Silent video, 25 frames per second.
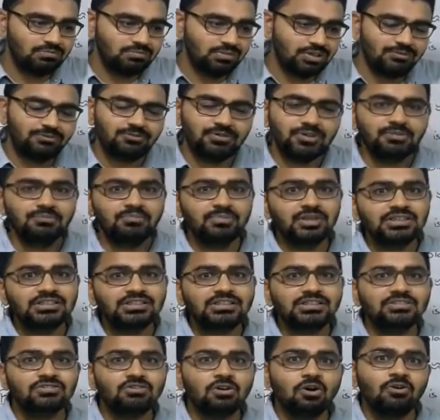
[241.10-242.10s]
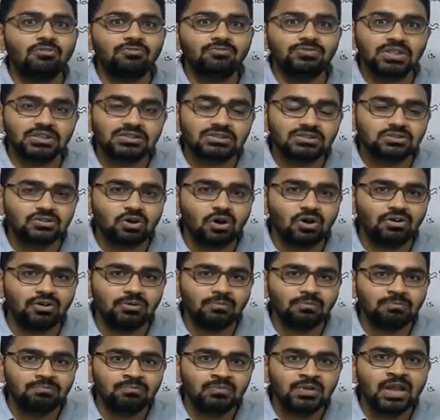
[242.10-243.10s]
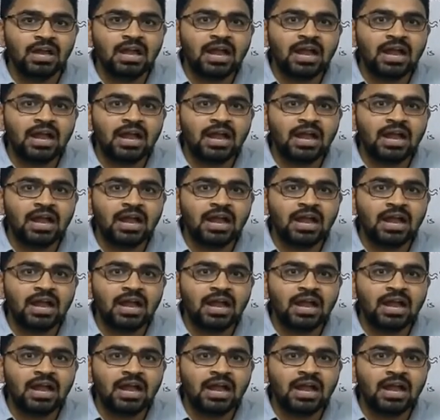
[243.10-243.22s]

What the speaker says: different mixes of this song